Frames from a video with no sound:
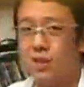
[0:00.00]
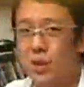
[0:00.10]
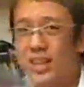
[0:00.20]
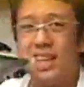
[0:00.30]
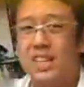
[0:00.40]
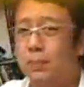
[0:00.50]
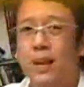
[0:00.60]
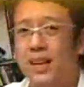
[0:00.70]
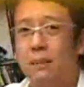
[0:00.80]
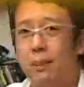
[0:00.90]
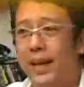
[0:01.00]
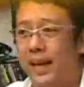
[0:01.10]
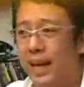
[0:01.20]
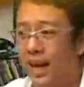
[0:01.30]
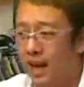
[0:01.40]
So again, it's plug and
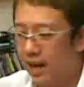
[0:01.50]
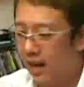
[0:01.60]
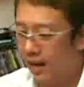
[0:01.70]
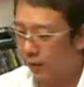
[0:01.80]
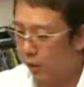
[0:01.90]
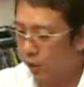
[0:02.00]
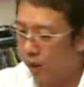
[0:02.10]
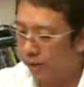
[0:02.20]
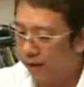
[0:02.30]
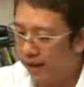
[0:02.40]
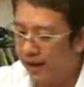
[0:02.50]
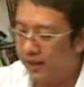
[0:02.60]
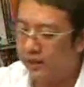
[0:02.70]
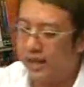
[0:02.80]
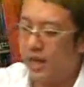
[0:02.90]
play. If you want Wi-Fi
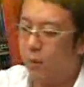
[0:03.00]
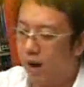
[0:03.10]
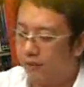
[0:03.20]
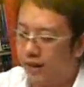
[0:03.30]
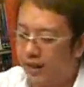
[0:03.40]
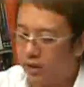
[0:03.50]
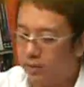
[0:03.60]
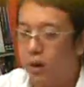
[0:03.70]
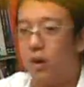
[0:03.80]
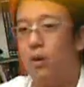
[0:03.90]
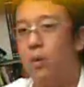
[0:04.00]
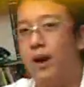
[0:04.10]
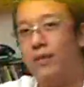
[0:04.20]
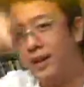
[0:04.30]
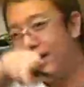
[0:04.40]
here today, Wi-Fi here tomorrow,
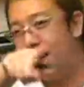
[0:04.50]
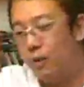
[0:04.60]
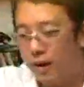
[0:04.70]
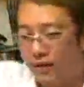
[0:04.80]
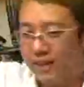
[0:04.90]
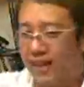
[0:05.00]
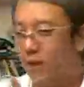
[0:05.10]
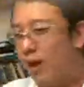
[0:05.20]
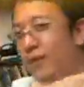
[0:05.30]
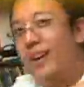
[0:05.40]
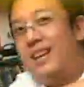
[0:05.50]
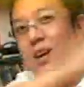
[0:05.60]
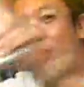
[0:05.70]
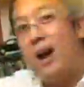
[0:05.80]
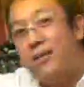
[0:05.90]
Wi-Fi there, Wi-Fi there, Wi-Fi
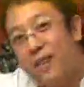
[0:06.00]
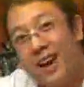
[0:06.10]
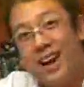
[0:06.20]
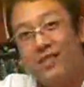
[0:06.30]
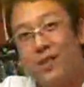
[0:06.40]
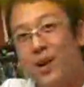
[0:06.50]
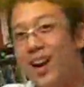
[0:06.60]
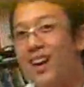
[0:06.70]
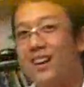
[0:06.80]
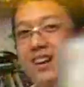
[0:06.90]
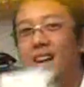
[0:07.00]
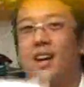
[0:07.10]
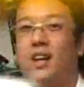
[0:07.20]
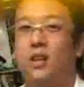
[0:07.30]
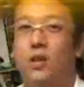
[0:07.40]
there, Wi-Fi everywhere,
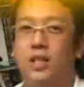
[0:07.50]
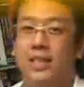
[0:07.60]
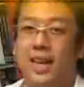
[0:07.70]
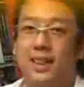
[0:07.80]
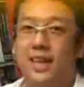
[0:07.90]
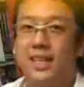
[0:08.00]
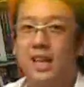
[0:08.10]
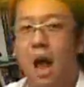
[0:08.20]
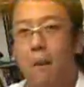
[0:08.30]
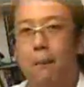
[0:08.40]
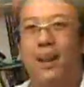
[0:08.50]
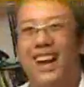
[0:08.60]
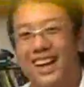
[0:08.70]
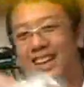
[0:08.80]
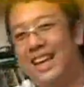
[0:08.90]
you just get this,
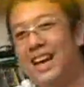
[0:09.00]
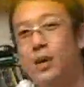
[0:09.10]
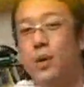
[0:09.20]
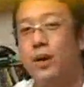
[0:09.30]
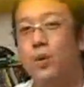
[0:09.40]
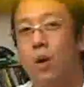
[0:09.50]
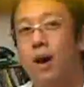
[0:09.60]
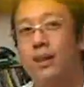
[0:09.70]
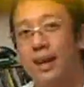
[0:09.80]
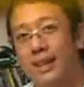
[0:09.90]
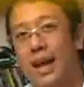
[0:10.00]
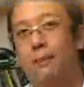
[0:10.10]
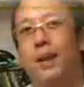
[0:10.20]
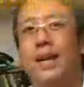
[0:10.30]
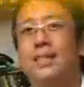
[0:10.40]
plug it anywhere you want, and
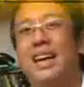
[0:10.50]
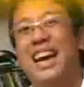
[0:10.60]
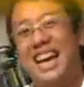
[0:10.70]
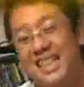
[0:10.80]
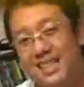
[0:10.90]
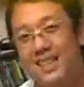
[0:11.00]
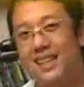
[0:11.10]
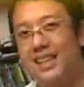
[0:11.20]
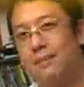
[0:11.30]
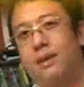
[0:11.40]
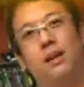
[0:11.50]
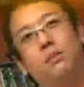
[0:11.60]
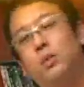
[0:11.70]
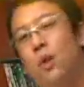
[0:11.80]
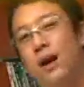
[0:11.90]
that place instantly
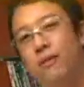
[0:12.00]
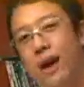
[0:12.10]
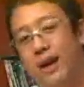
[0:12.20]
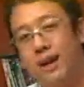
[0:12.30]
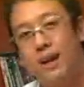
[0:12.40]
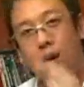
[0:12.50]
becomes Wi-Fi.